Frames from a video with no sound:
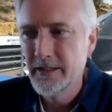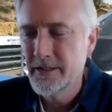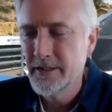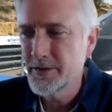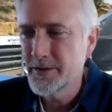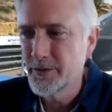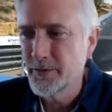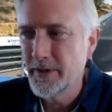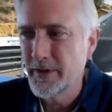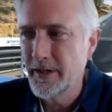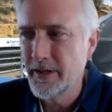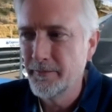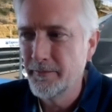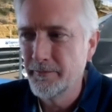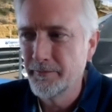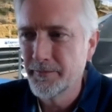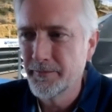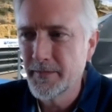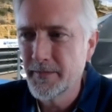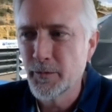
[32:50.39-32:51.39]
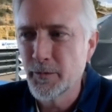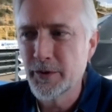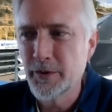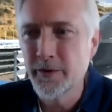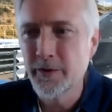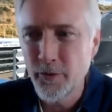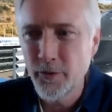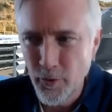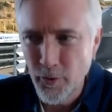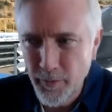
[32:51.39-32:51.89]
So we're
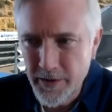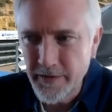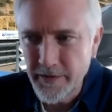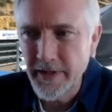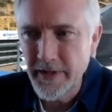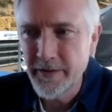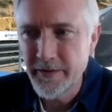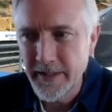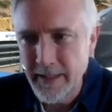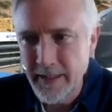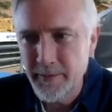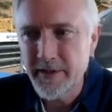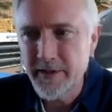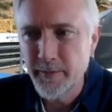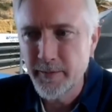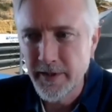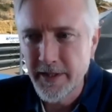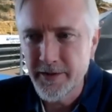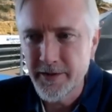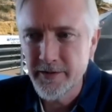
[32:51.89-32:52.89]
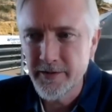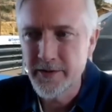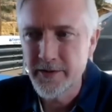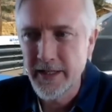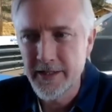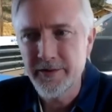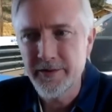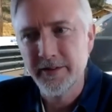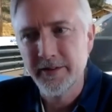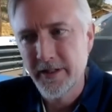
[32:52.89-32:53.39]
doing a whole bunch of aerodynamic simulations.
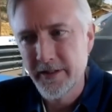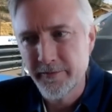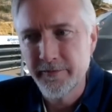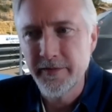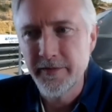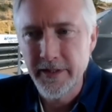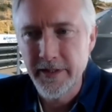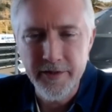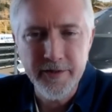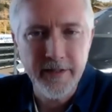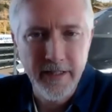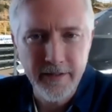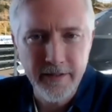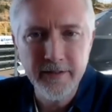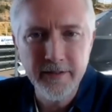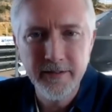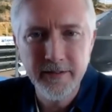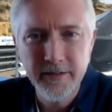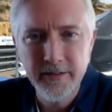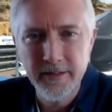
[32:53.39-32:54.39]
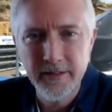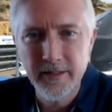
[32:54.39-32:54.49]
Actually, they're finished now.